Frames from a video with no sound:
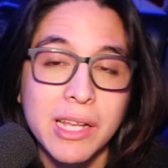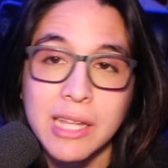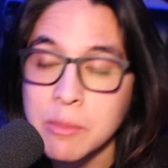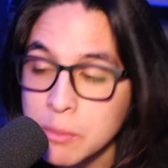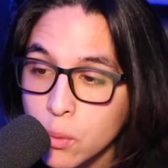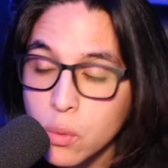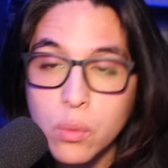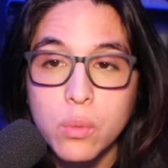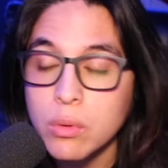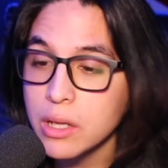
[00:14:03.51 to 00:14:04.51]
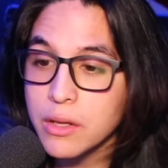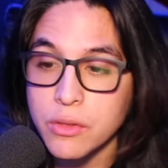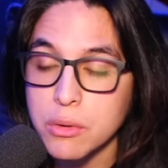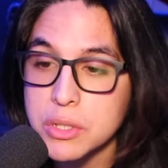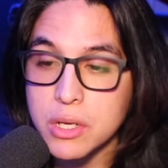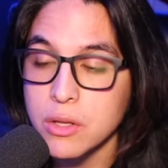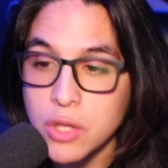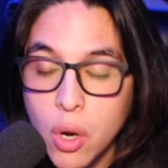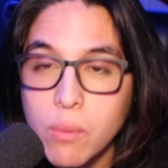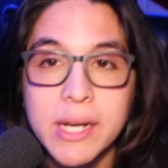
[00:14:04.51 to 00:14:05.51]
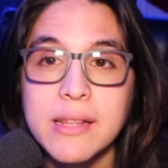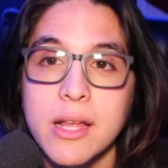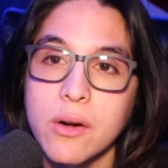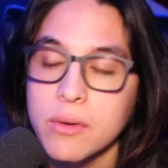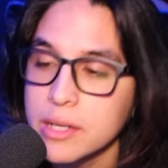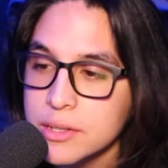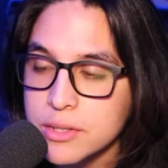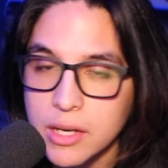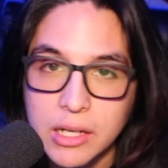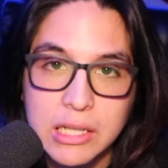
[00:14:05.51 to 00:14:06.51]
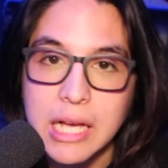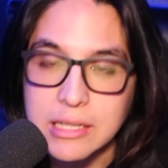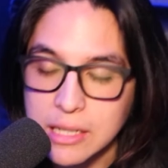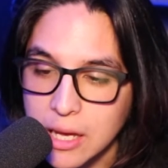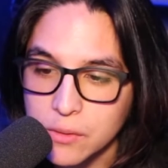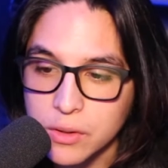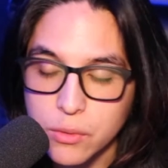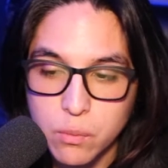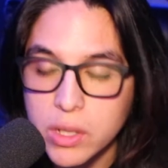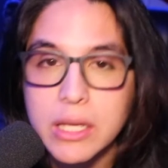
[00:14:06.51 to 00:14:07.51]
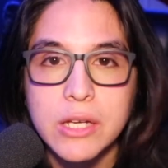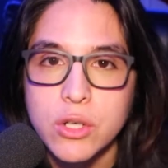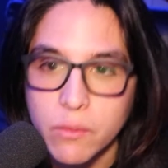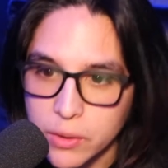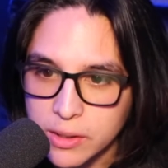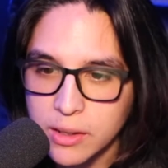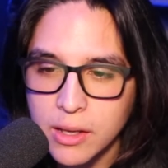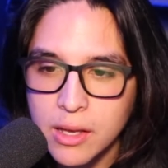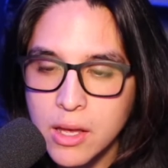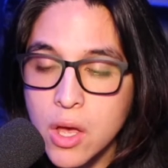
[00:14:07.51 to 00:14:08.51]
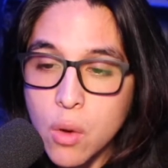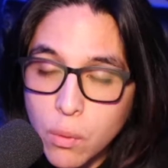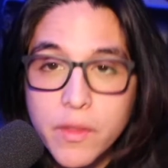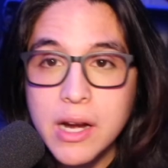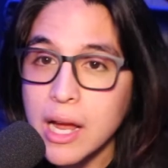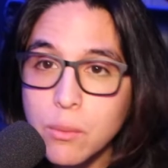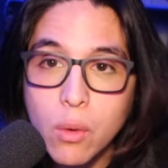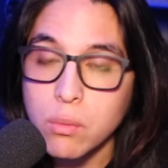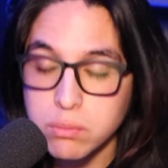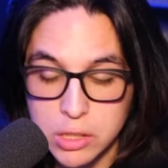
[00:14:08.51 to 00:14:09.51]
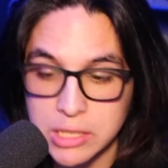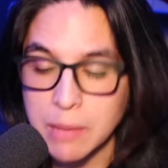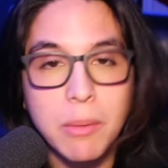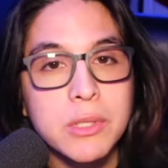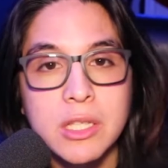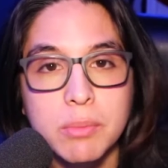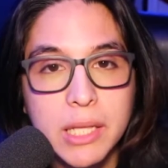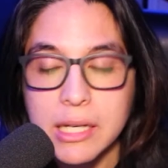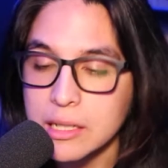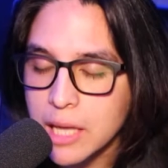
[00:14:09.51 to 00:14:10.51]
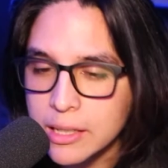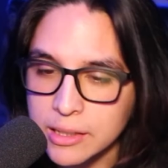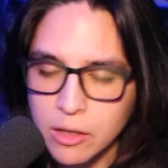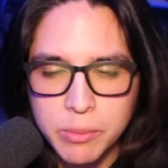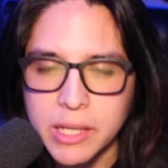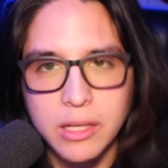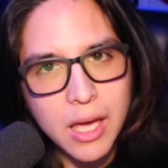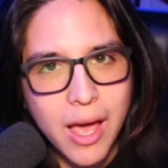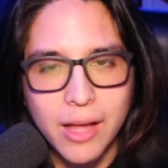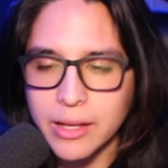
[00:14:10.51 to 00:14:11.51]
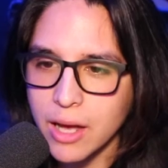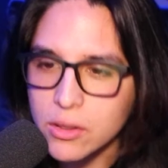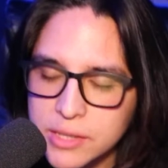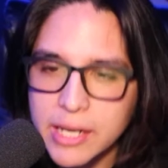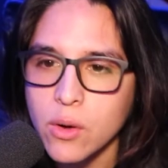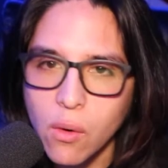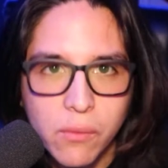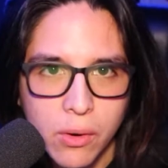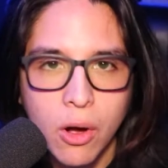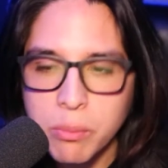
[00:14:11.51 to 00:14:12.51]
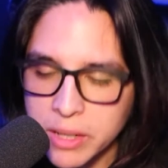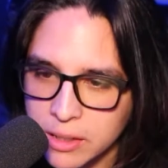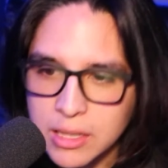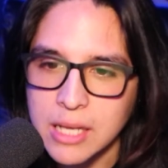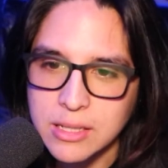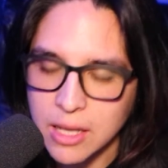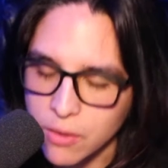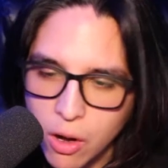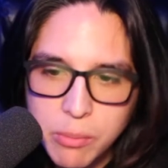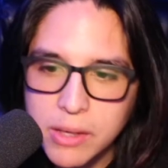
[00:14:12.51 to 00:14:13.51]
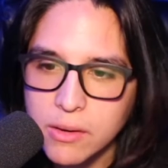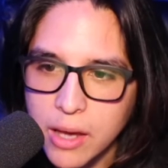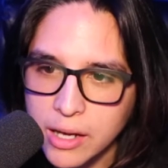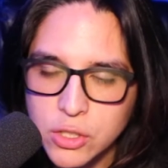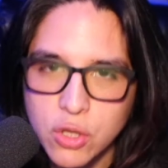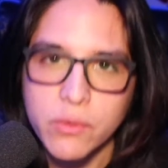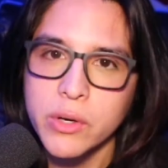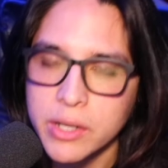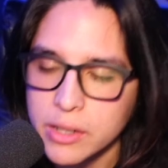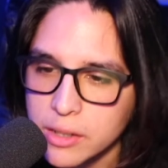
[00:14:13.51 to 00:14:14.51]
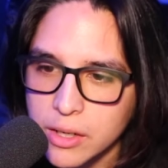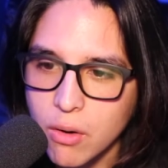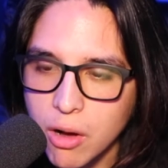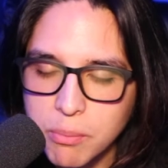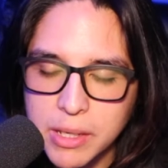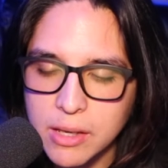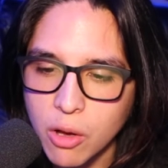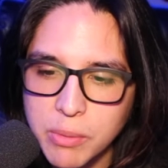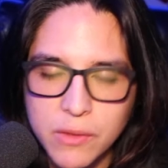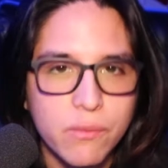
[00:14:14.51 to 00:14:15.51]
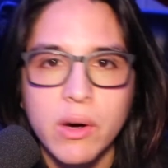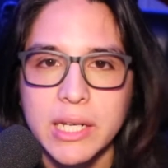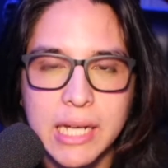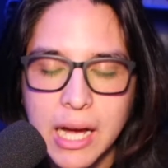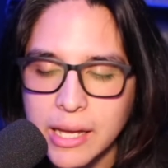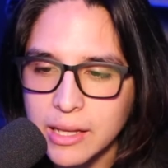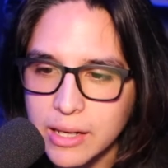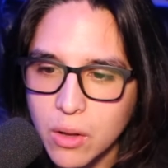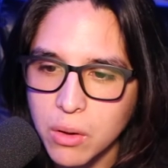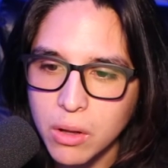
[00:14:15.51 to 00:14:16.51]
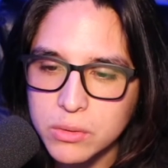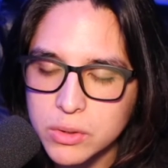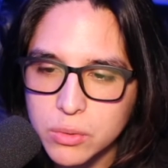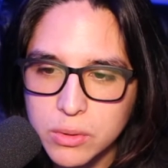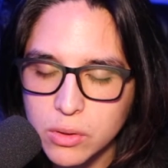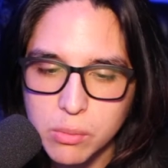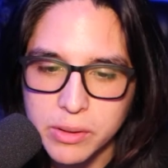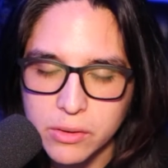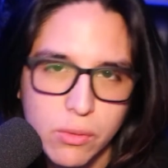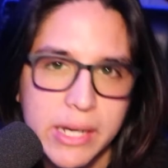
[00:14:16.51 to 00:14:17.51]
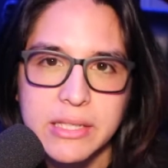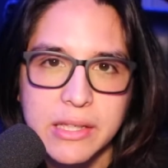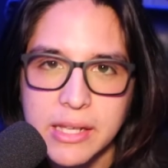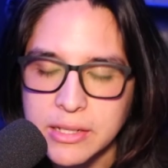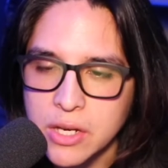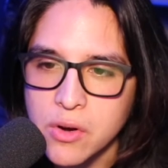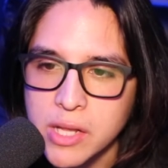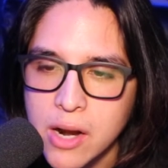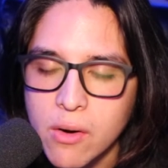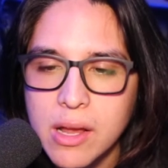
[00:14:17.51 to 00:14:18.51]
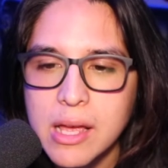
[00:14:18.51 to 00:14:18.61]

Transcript: a lot of people who there's no one in there is a class clown. They're really introverted. Well, then I will step up to the plate gladly and I'll be like, yeah, like I'll take over. I'll be a class clown. I'll be extroverted. You know, I'll be, I'll be the funny guy. Like I'll, I'll do a little bit of crazy things here and there